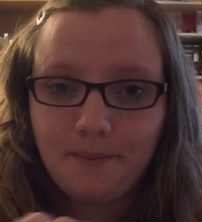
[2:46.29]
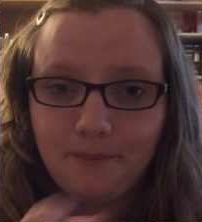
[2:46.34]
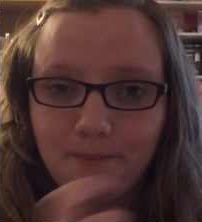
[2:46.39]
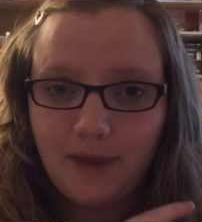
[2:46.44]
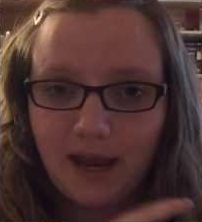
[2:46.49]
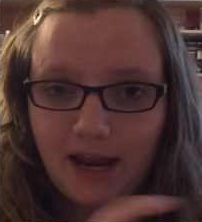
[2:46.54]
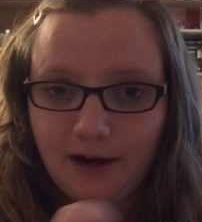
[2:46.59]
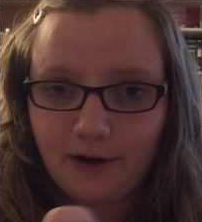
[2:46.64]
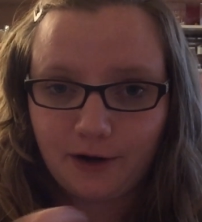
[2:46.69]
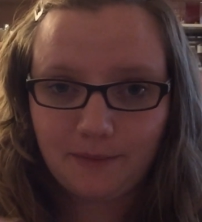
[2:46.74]

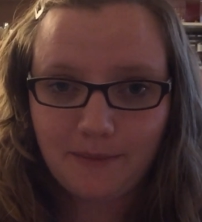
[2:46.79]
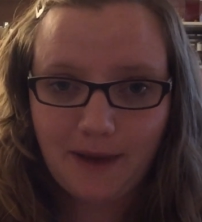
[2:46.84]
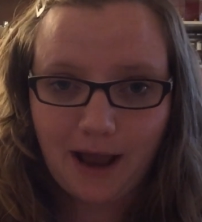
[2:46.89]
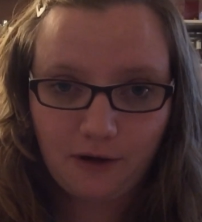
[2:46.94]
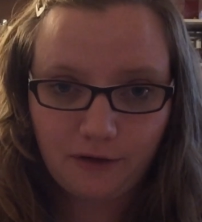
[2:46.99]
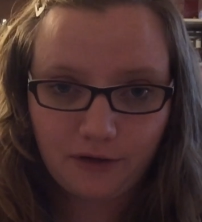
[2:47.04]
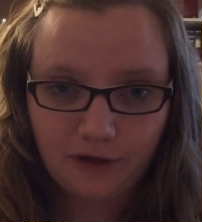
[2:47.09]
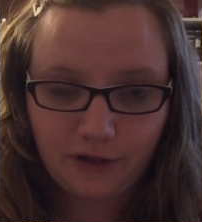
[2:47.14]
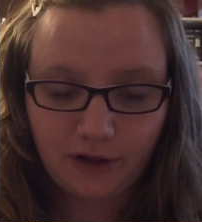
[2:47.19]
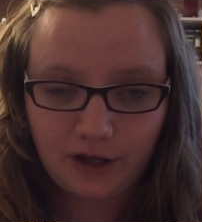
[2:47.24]
made her
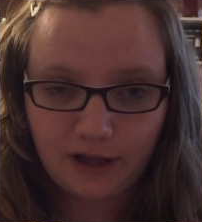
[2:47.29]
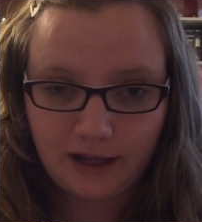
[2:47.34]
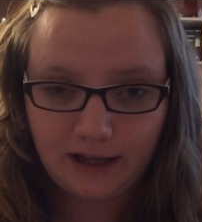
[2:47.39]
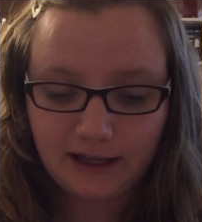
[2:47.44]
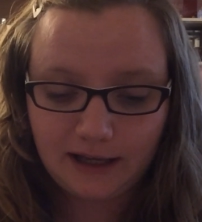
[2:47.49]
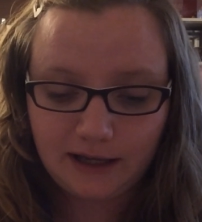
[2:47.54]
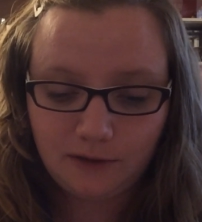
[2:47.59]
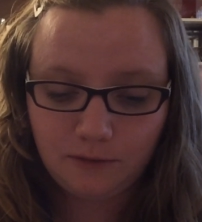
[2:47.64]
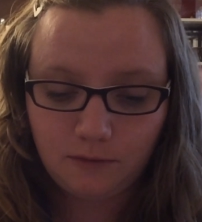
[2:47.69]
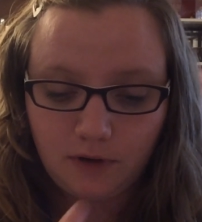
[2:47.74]
mouth look
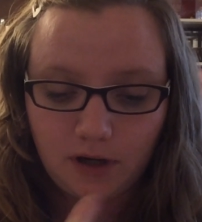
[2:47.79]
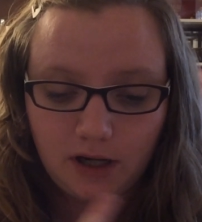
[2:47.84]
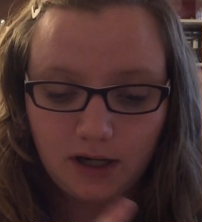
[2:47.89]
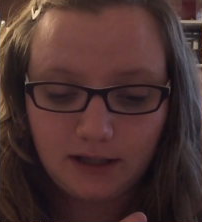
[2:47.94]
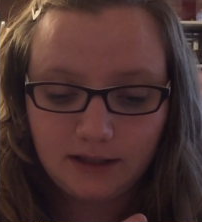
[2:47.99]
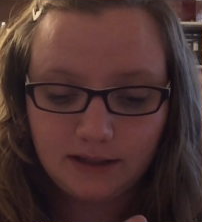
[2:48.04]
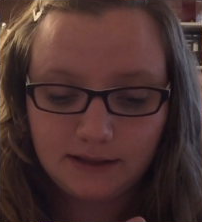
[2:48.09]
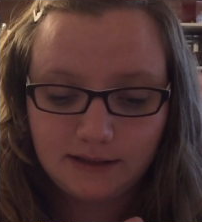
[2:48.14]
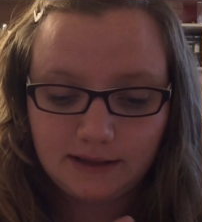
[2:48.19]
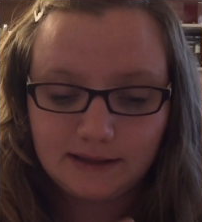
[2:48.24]
like it
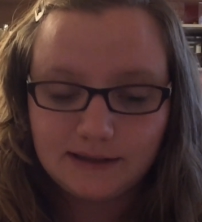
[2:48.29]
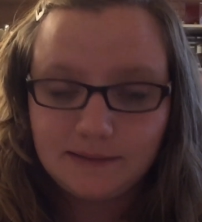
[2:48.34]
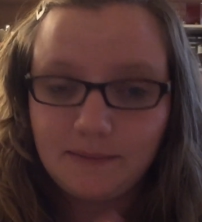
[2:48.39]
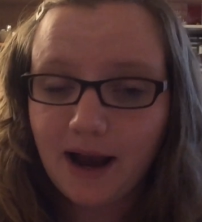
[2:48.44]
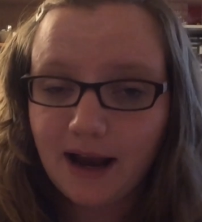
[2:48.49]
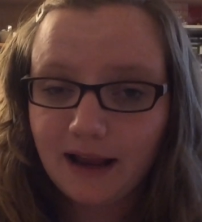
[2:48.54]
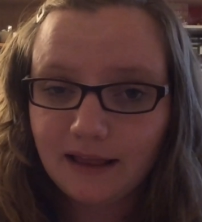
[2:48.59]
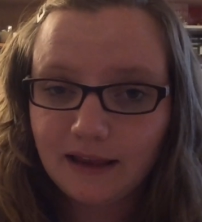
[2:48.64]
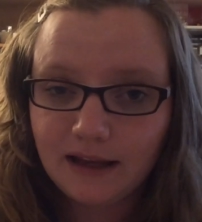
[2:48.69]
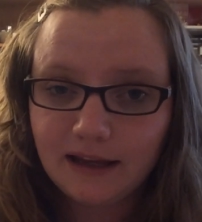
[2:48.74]
was
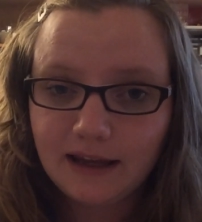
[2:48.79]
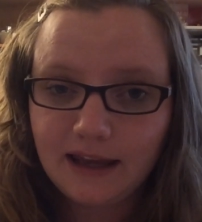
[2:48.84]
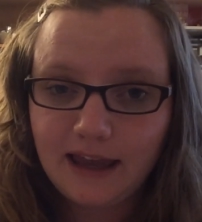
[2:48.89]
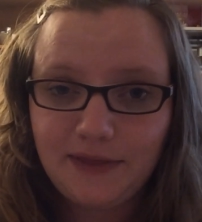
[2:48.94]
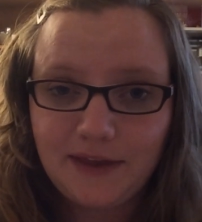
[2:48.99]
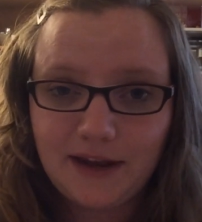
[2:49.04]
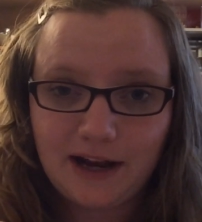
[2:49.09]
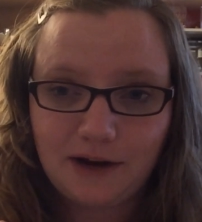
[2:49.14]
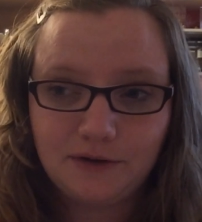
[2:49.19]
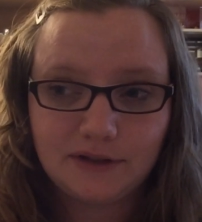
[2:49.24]
smiling,
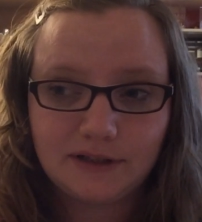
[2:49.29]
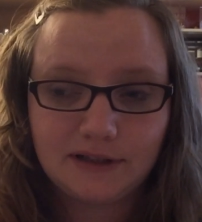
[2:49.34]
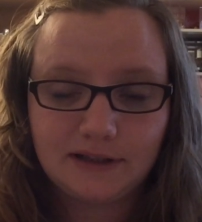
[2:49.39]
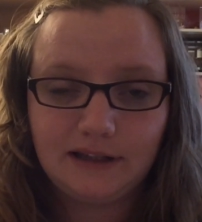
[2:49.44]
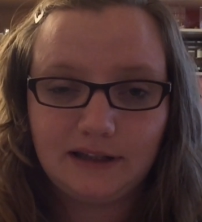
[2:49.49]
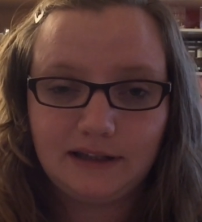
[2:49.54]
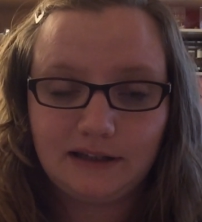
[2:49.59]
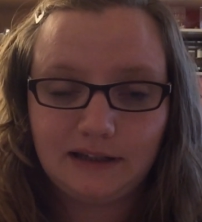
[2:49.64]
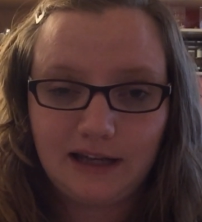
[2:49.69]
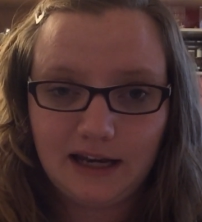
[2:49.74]
and then I was
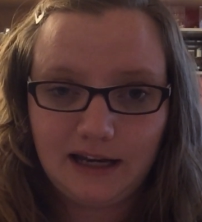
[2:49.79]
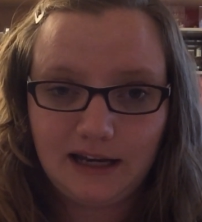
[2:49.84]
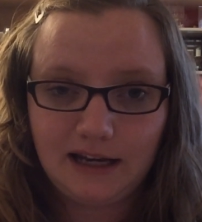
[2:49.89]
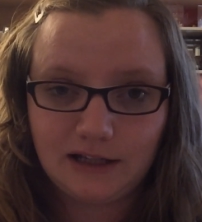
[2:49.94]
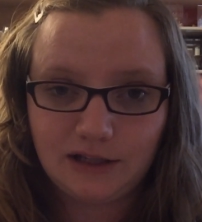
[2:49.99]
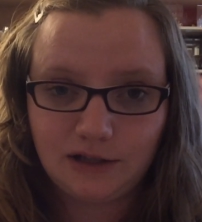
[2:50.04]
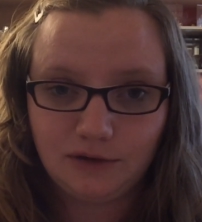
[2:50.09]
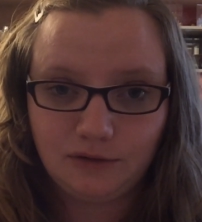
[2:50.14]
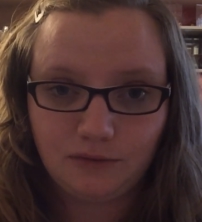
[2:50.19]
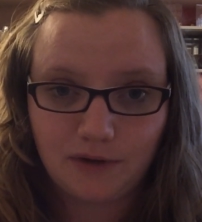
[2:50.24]

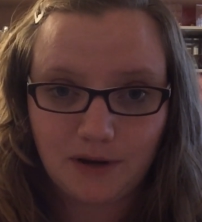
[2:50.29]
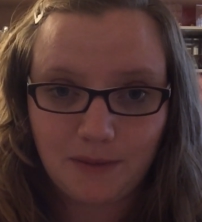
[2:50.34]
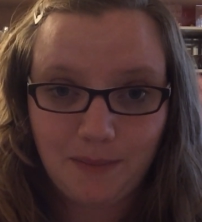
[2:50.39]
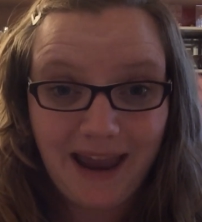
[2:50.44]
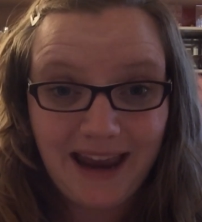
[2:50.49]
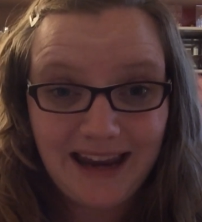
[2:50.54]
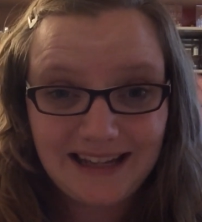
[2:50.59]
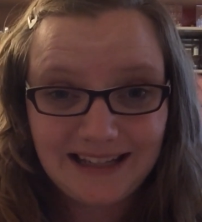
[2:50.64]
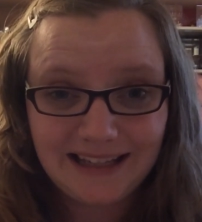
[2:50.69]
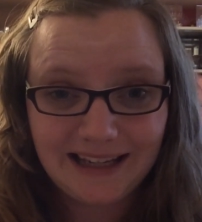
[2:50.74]
needing to
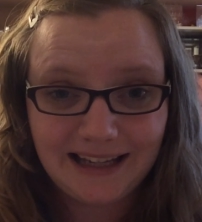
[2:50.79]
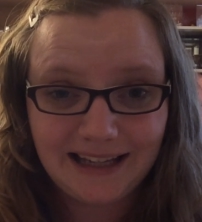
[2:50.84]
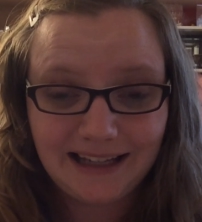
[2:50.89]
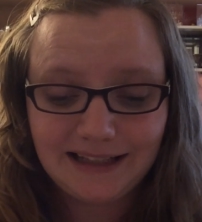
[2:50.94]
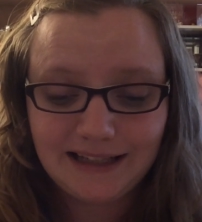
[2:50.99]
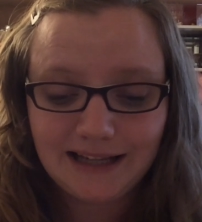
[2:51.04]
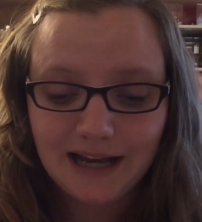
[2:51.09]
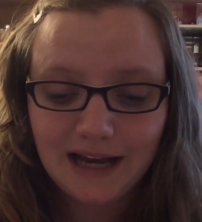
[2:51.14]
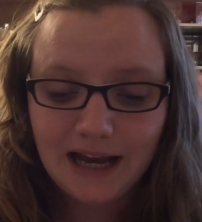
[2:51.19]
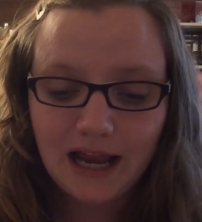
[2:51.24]
repaint
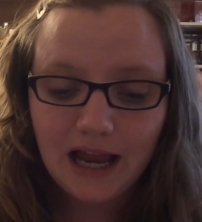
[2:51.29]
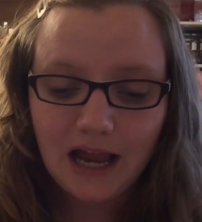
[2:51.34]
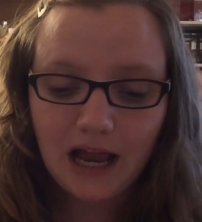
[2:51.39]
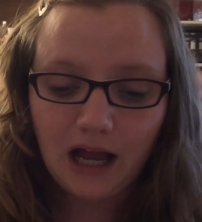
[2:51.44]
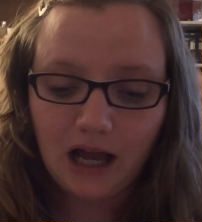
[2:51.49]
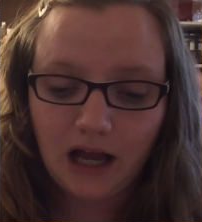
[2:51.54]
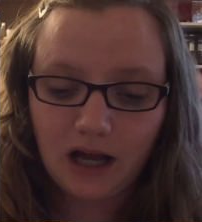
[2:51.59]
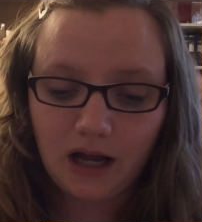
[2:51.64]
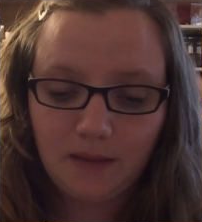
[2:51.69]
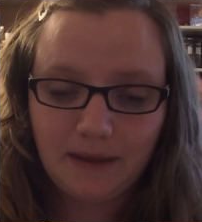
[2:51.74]
it,
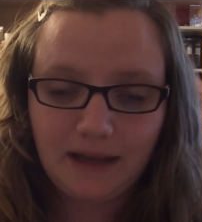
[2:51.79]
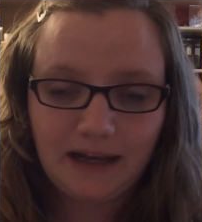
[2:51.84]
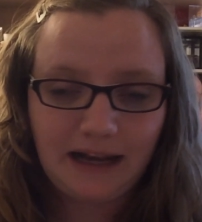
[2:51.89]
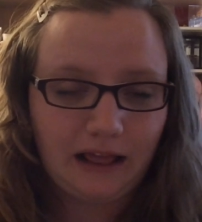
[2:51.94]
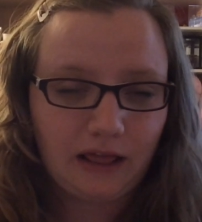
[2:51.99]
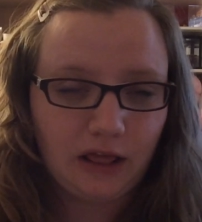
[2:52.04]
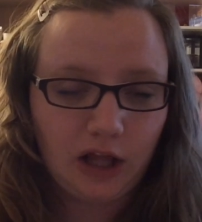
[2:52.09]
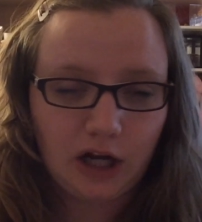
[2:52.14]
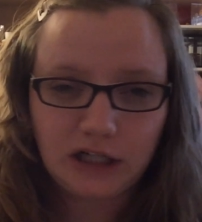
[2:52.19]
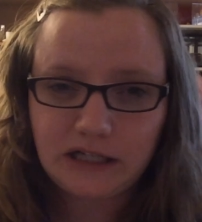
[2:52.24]
and
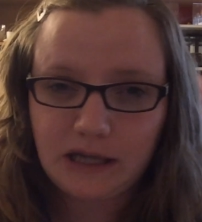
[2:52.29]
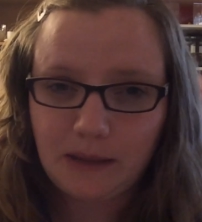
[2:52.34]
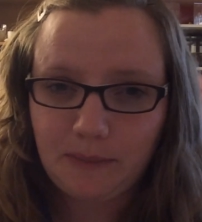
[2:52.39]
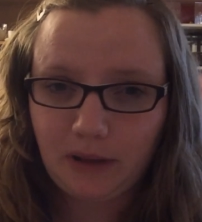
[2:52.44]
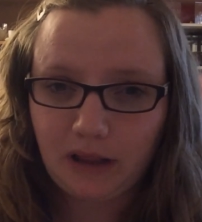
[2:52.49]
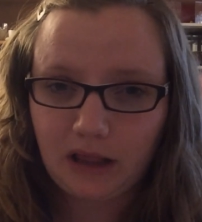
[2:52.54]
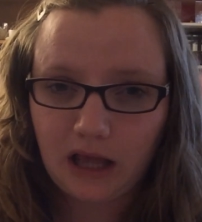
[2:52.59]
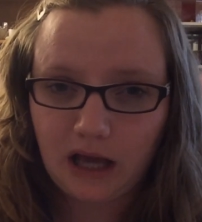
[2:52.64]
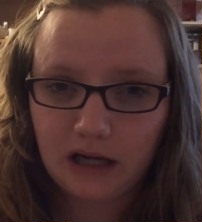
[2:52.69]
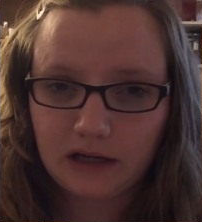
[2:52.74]
I looked up
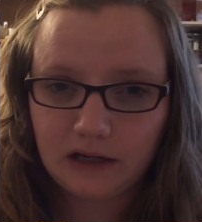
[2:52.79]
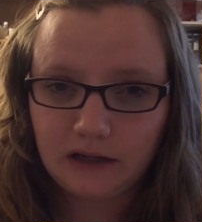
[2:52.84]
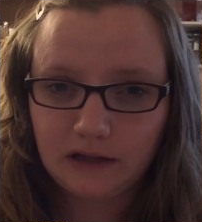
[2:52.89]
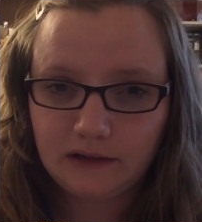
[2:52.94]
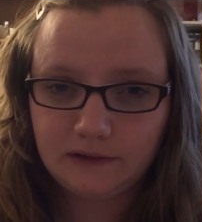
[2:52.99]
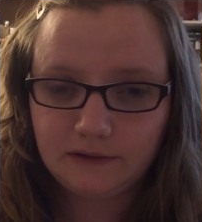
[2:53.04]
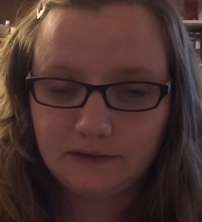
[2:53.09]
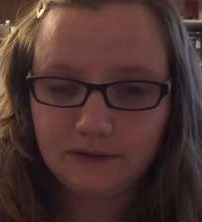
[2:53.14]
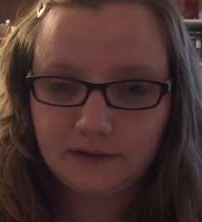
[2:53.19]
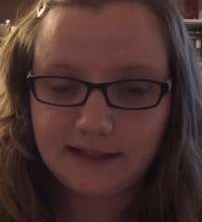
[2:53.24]
a lot
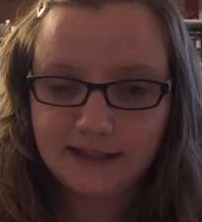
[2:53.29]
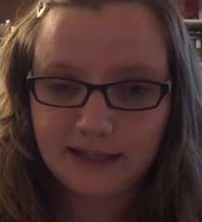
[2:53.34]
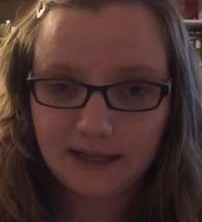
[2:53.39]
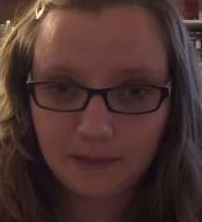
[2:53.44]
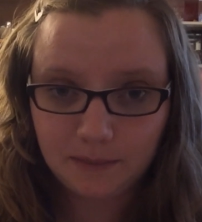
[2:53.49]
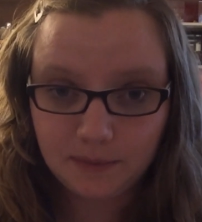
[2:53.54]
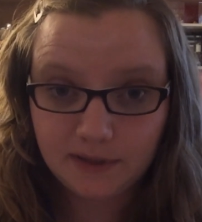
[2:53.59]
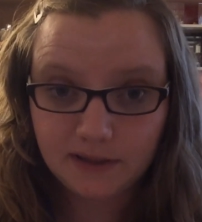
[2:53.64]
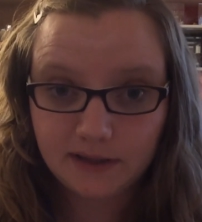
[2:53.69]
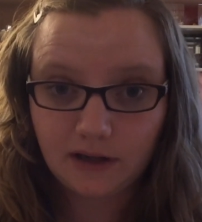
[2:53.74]
of
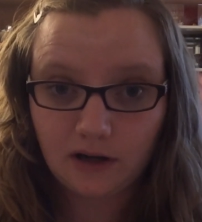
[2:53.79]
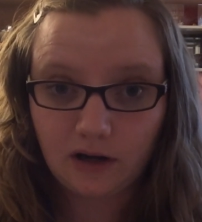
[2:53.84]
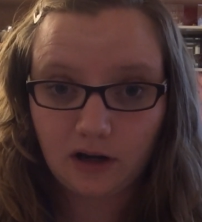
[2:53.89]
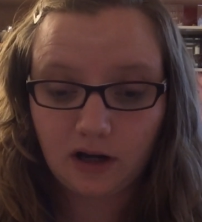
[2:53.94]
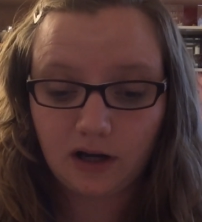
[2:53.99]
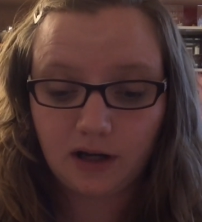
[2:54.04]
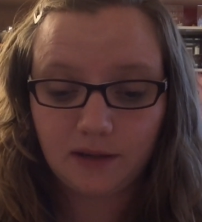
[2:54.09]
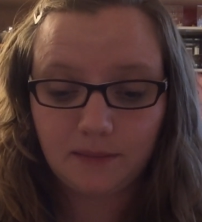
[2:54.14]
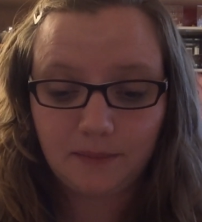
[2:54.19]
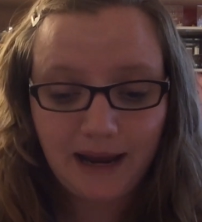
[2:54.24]
tips
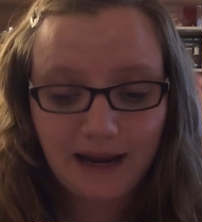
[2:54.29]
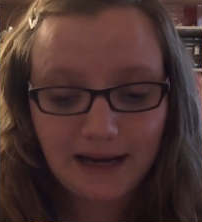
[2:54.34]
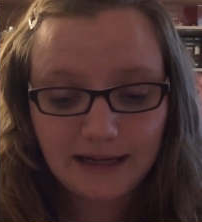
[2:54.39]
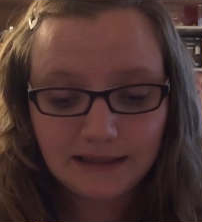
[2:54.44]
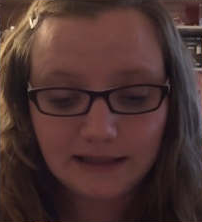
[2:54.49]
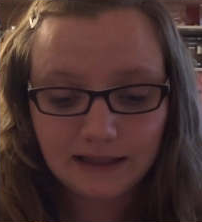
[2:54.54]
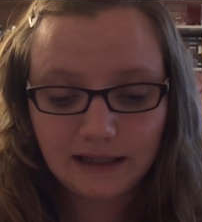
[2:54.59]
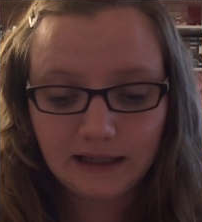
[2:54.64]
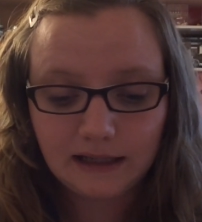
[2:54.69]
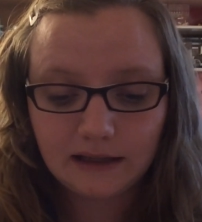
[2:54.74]
on
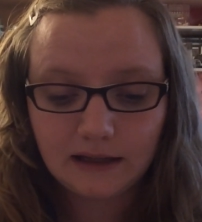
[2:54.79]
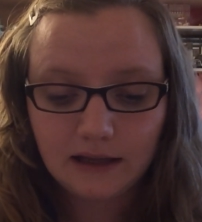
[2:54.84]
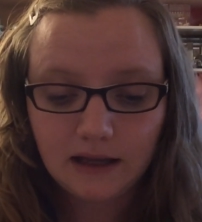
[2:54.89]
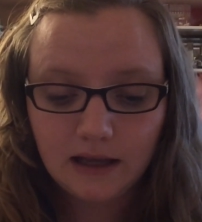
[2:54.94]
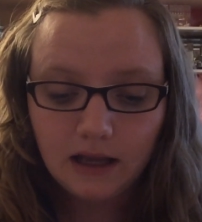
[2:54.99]
painting,